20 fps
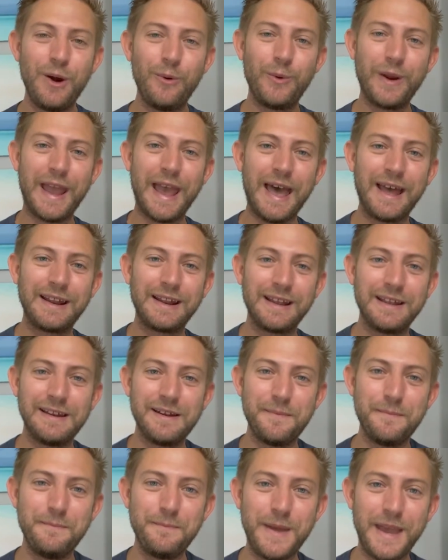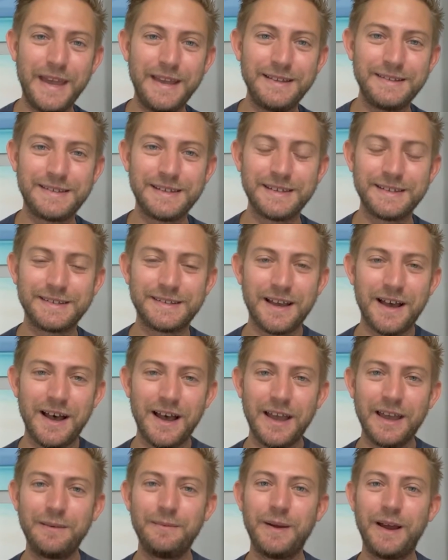We had an amazing
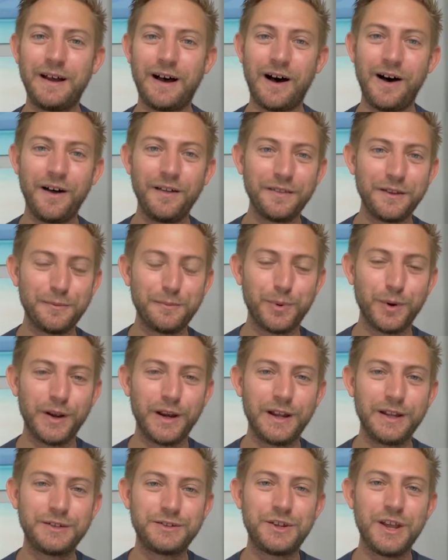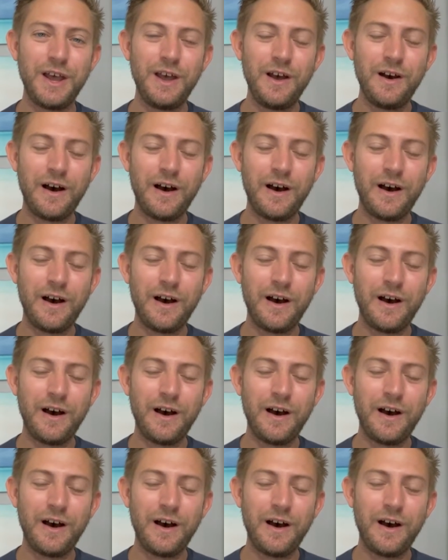time on the bridge.